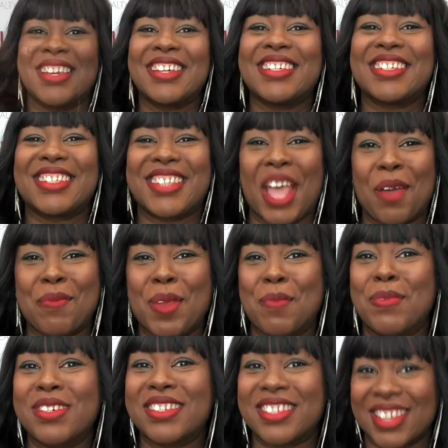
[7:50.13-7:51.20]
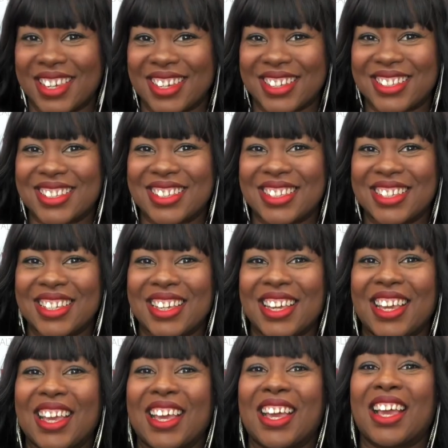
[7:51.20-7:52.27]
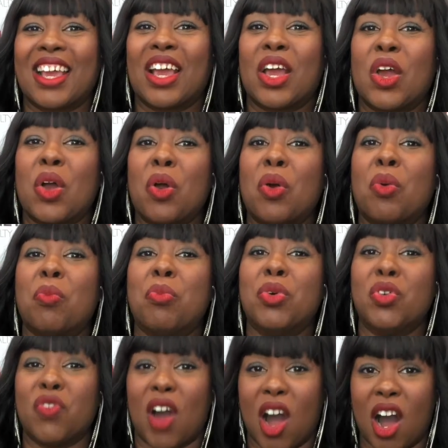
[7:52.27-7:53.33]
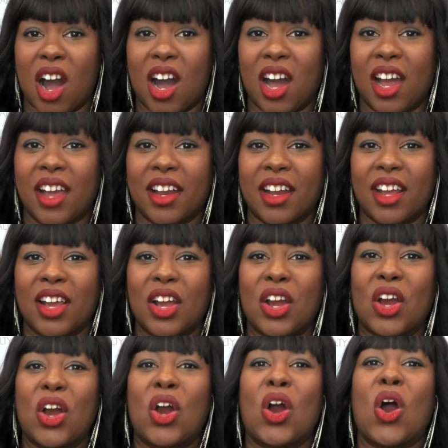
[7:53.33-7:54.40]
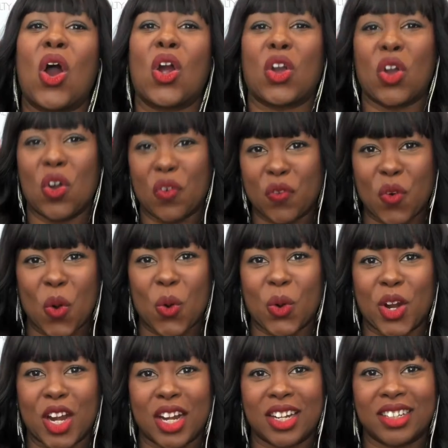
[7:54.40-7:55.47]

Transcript: Step number 6, move on or go forward.